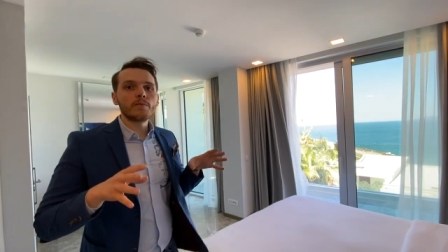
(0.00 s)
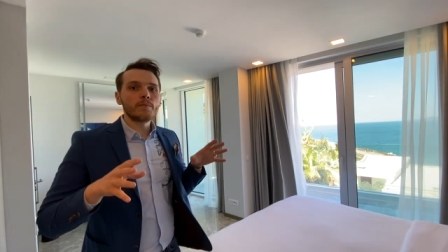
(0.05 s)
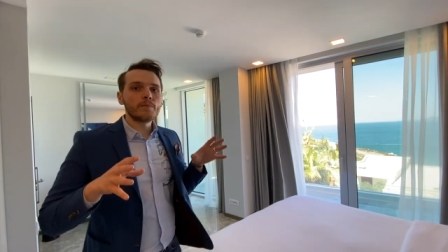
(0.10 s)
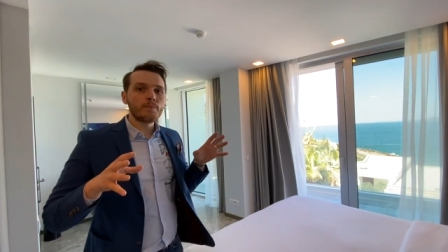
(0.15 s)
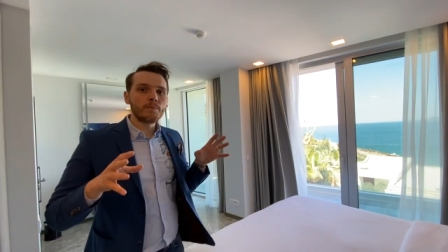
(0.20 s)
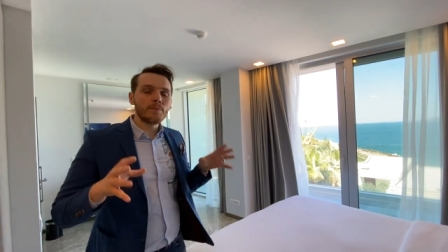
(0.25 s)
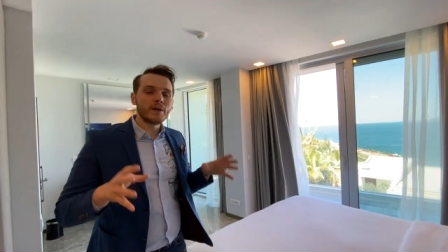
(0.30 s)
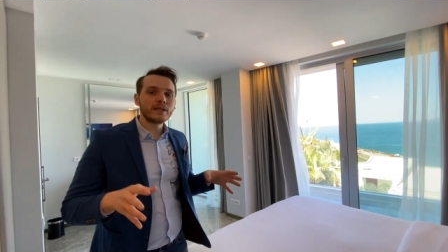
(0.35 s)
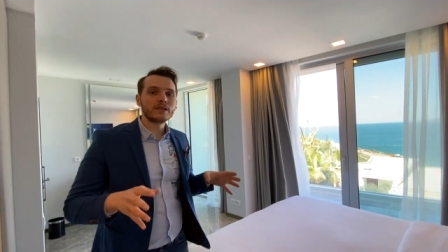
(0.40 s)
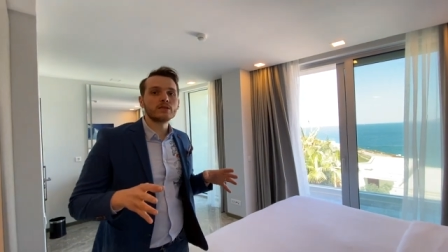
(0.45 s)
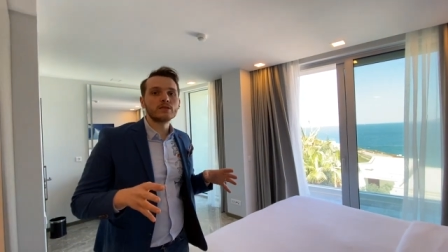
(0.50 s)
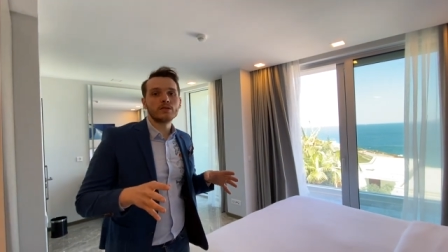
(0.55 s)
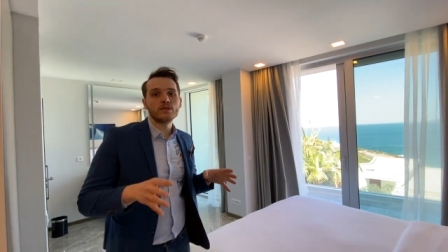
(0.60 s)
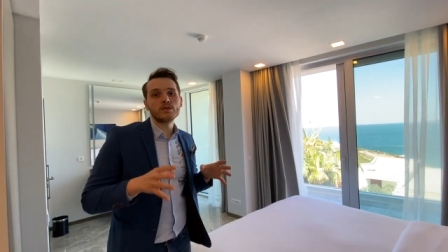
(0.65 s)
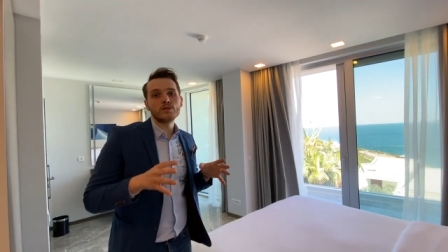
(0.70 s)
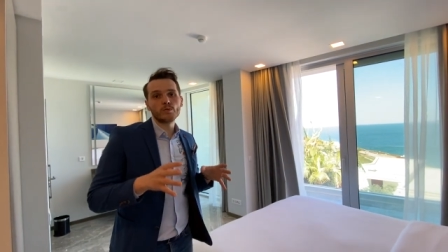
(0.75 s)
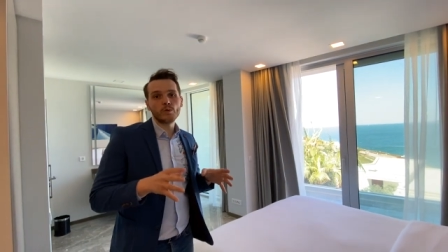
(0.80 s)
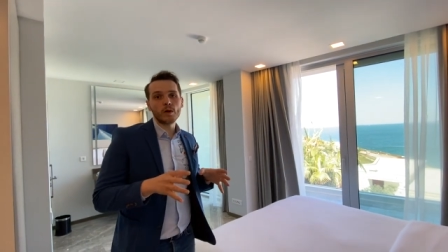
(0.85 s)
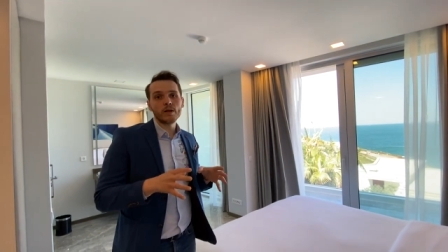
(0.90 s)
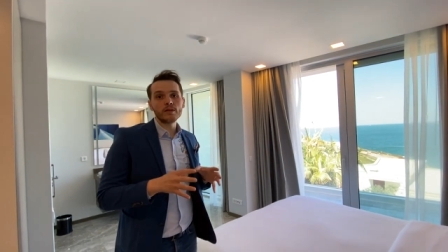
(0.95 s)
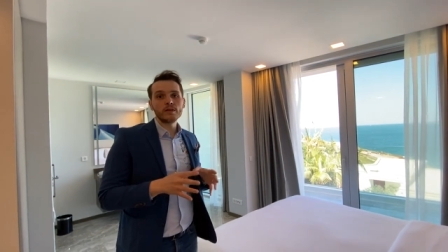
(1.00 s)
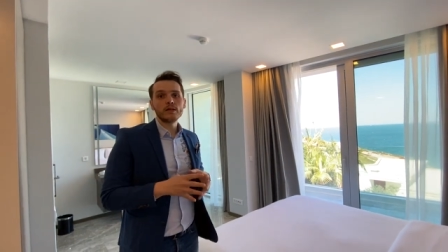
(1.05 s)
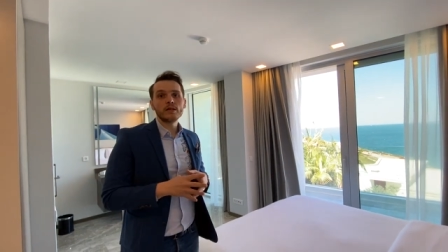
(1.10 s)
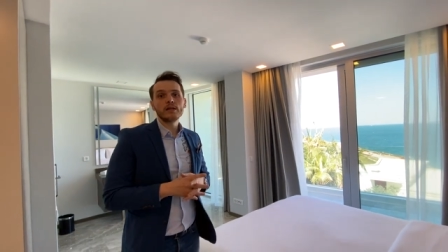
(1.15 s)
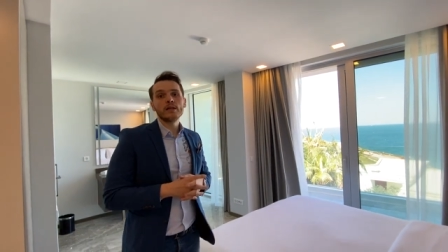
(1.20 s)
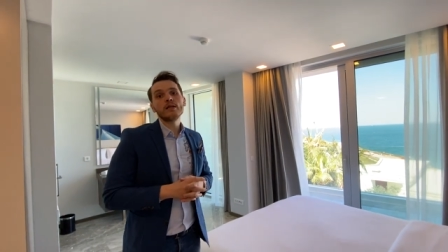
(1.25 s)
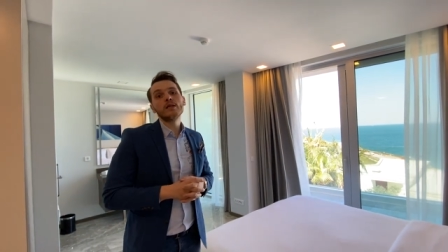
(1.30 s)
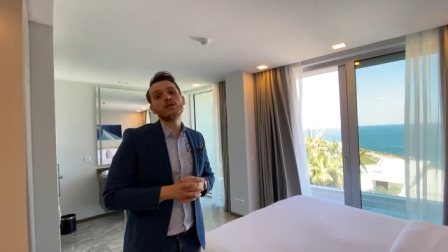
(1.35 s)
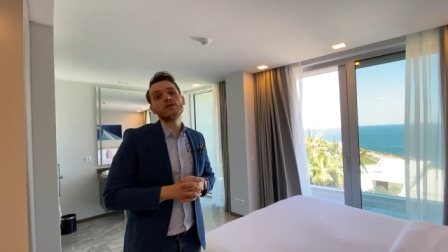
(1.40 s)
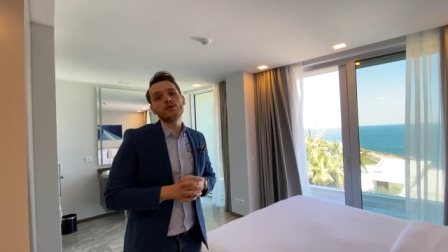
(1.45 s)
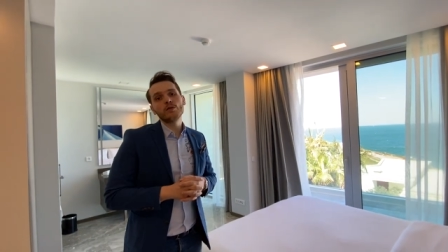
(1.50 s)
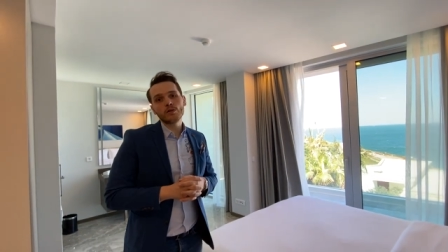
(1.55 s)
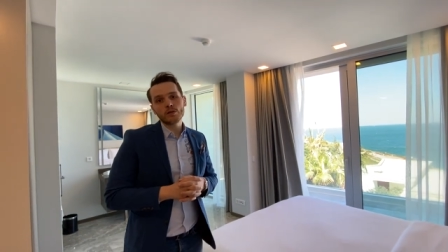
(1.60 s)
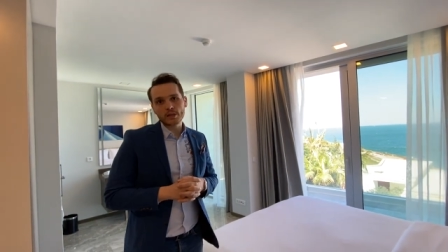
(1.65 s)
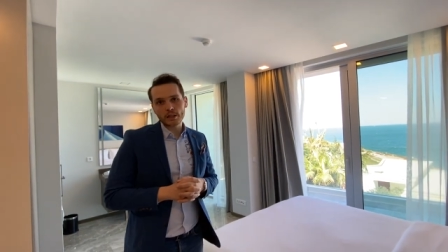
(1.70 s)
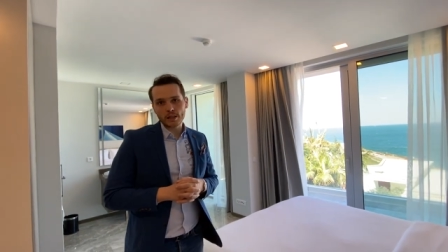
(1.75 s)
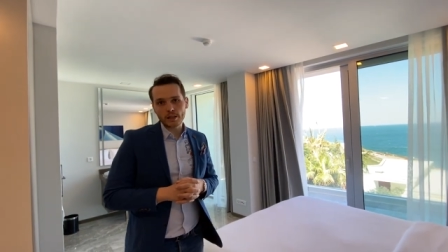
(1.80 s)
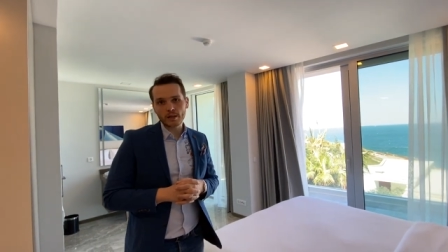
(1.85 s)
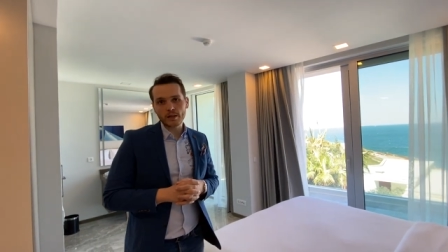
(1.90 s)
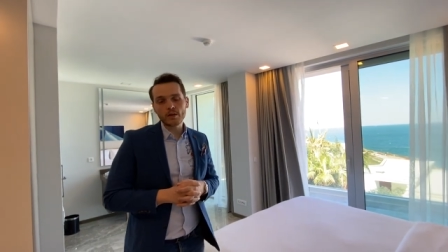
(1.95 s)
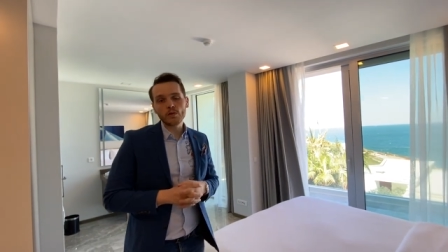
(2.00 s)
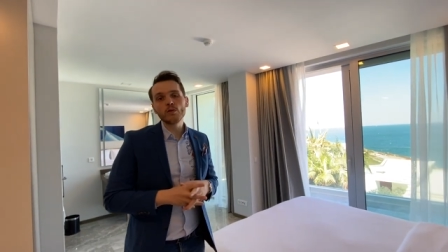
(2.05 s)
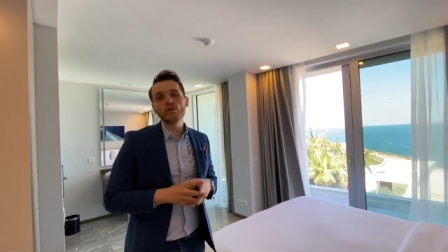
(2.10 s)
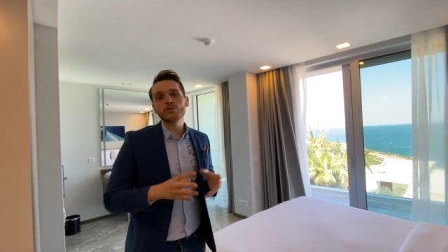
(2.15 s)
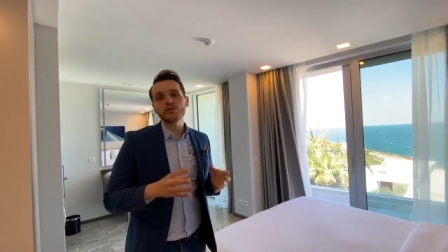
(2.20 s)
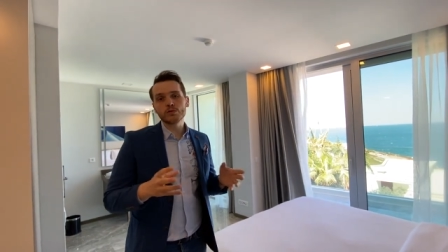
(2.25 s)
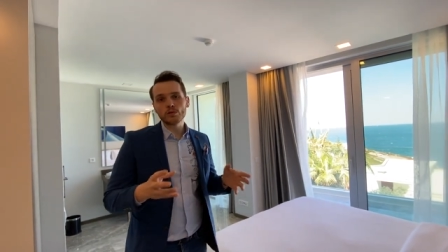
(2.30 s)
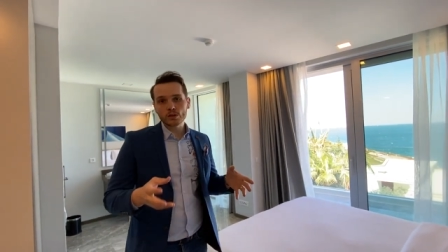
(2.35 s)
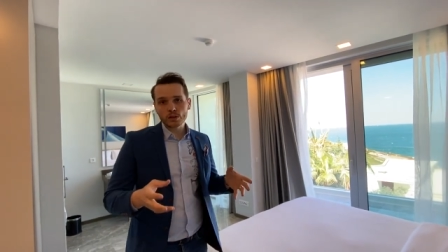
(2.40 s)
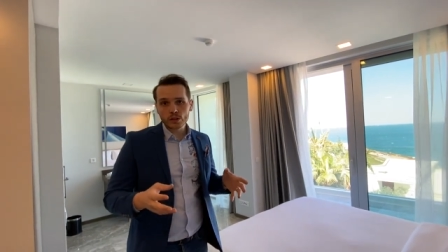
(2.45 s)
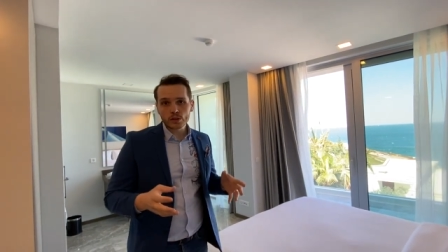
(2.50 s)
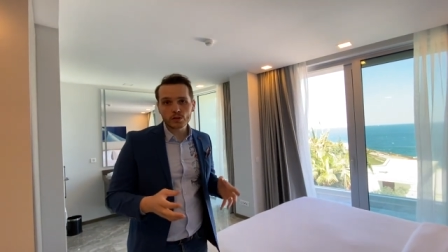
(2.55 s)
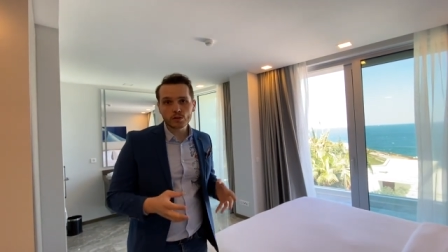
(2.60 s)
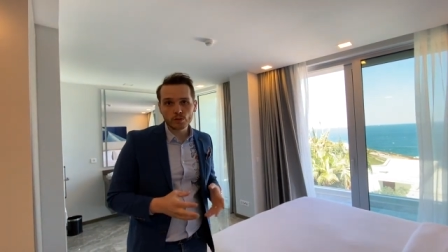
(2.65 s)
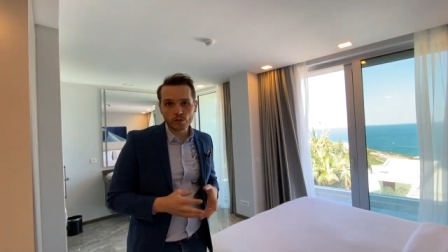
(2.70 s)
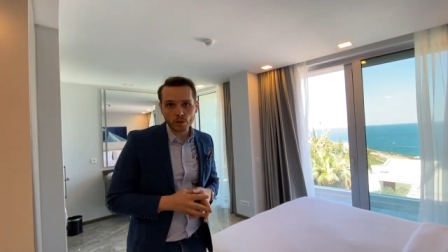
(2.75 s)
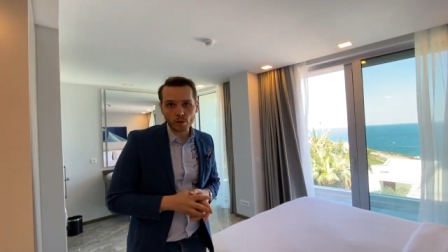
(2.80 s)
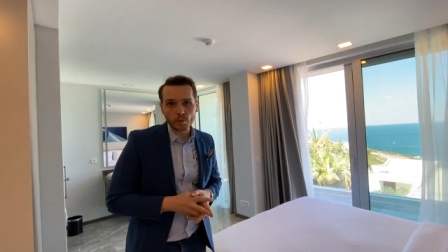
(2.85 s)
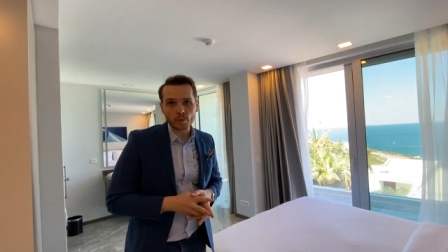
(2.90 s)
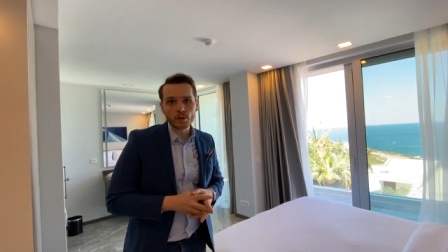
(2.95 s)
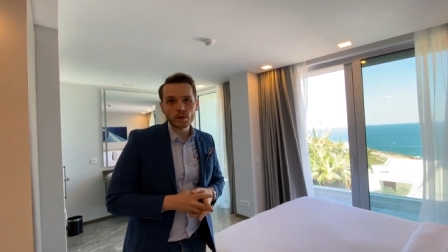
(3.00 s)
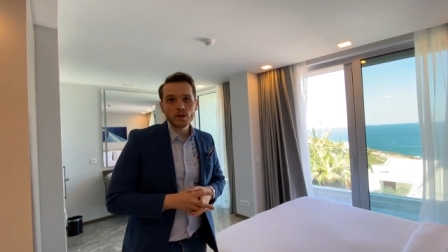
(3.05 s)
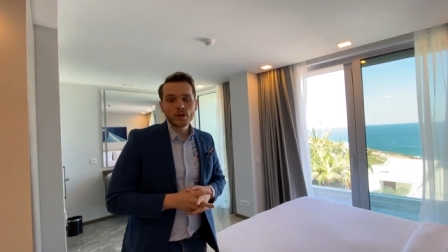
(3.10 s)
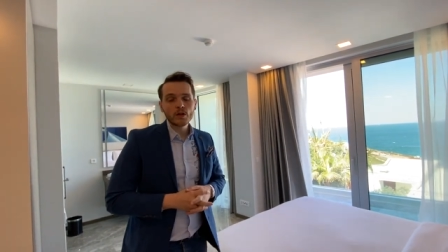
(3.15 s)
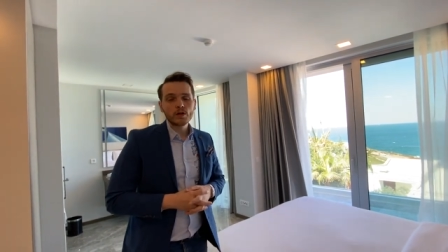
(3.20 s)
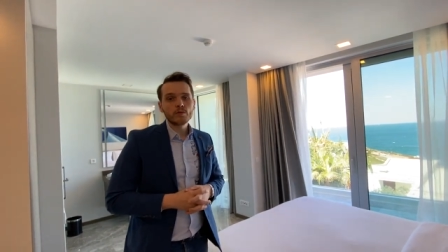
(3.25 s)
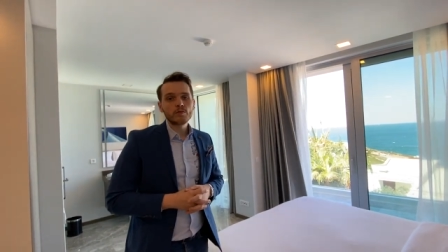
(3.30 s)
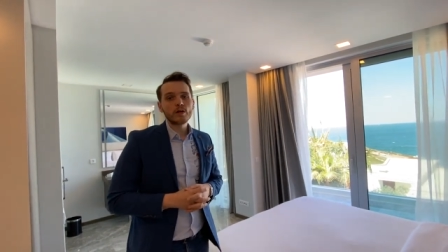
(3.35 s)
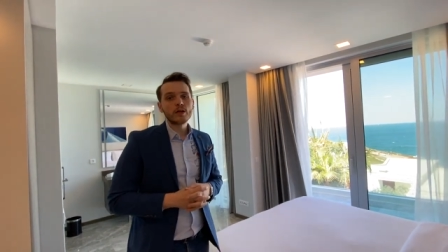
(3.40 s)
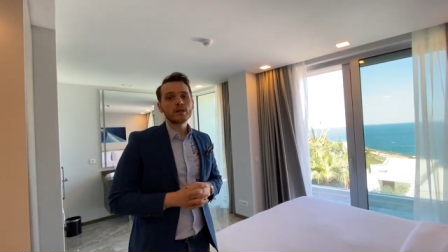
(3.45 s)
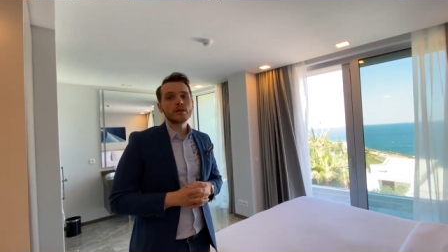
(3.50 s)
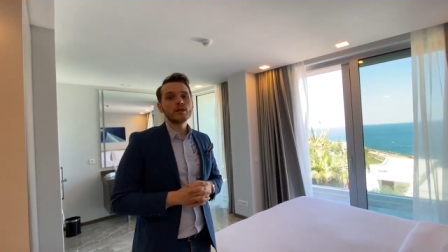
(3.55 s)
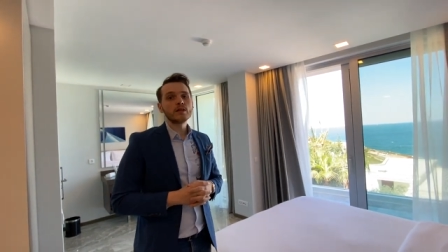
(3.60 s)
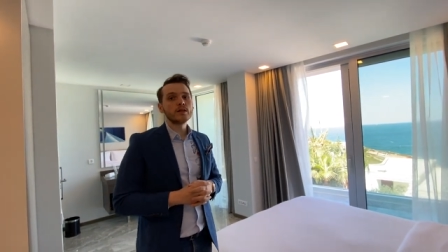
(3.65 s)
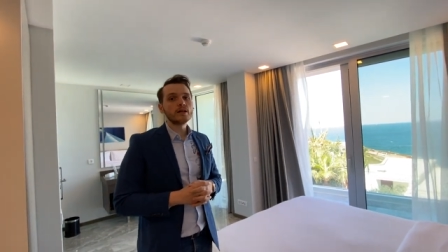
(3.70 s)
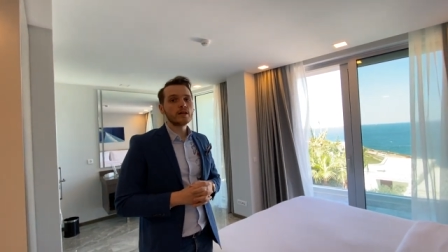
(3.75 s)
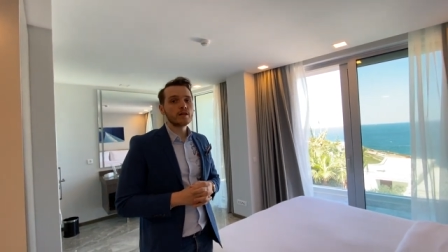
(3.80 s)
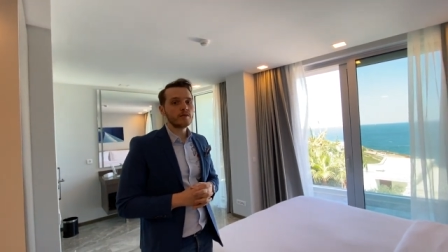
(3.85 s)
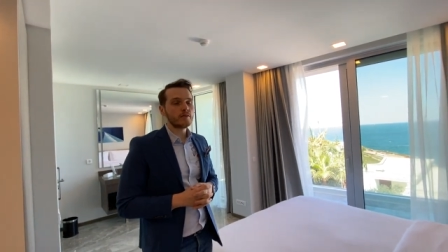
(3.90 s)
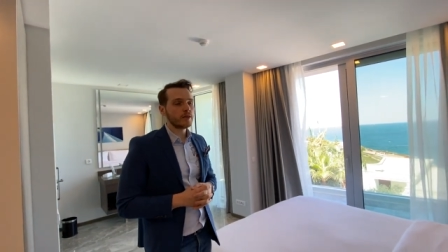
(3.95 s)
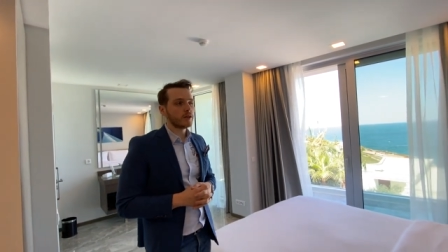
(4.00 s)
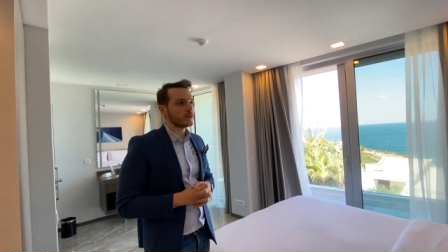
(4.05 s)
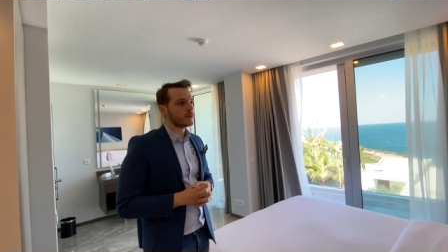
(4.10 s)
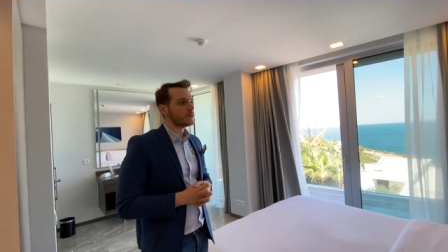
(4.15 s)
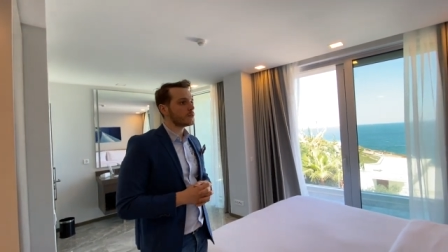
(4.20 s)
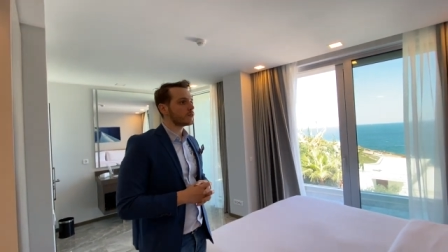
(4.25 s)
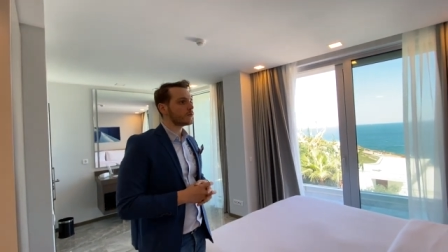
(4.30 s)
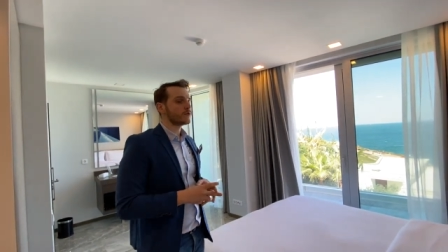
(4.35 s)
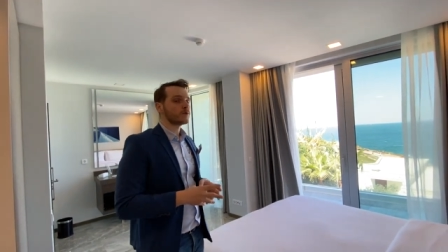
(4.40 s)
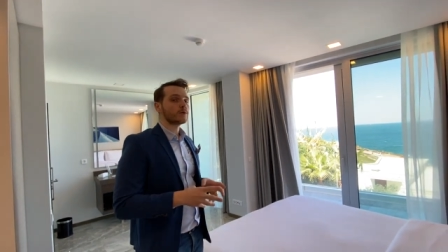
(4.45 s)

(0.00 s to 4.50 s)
bestest one in Turkey also in Europe Vitalica Wellness